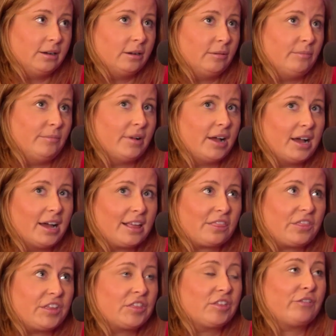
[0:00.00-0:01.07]
I
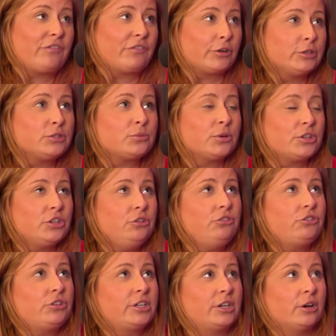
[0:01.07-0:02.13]
think the first one
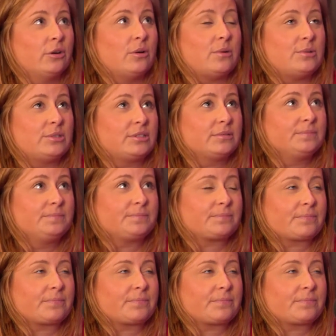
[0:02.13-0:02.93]
usually goes.